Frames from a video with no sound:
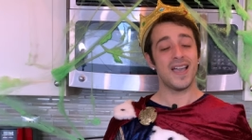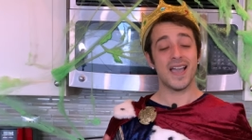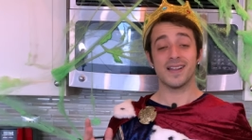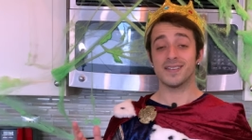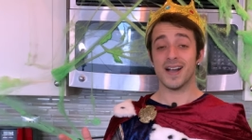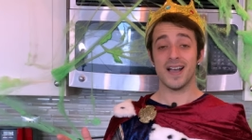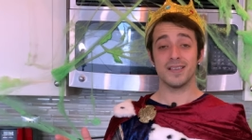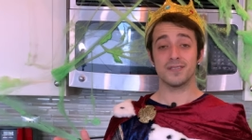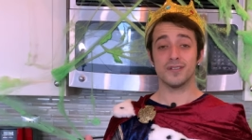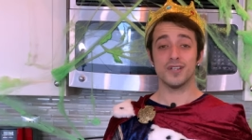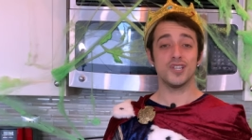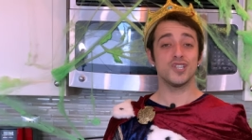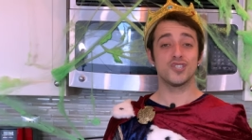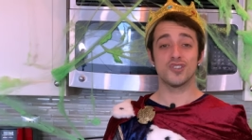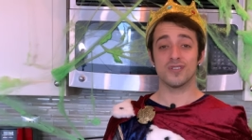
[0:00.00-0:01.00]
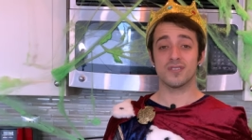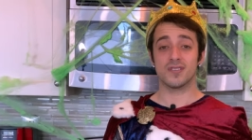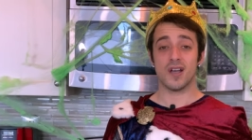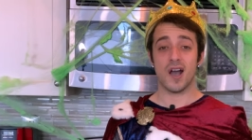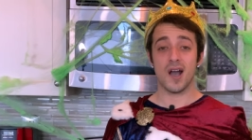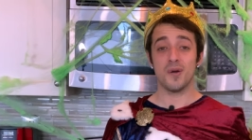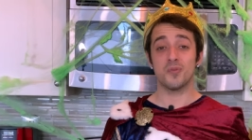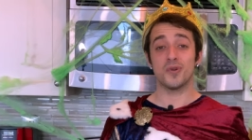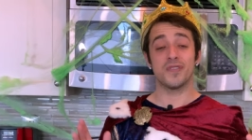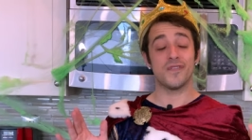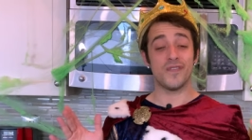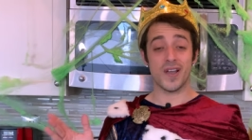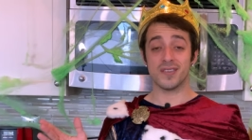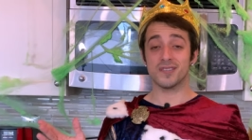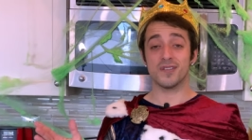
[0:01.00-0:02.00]
And lastly, just top with
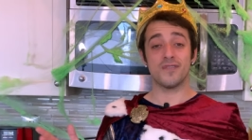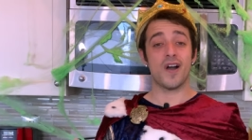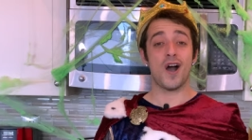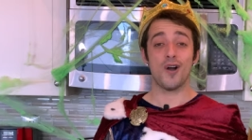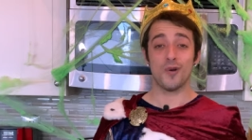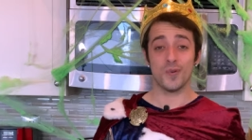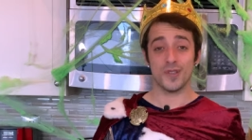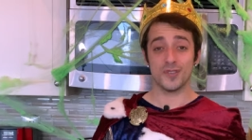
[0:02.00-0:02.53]
festive Halloween